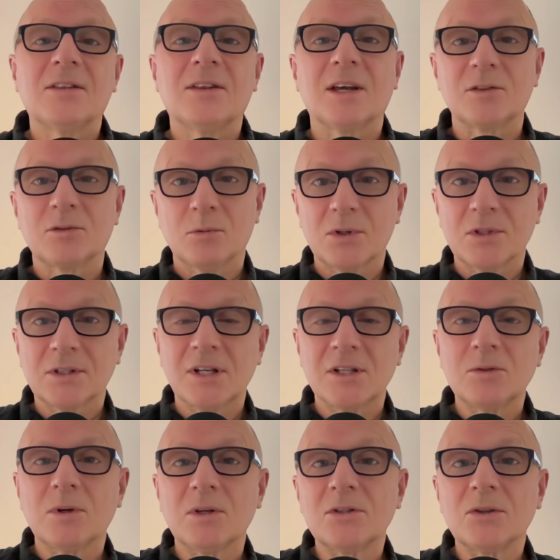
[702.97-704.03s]
Thanks for watching
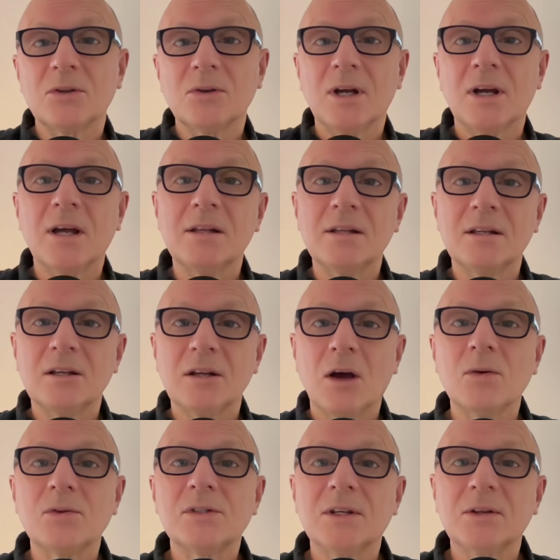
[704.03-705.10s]
this one too, and
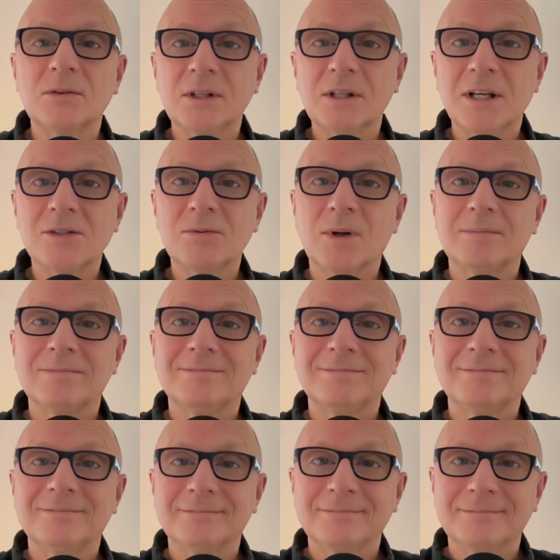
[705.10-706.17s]
I'll see you in the next one.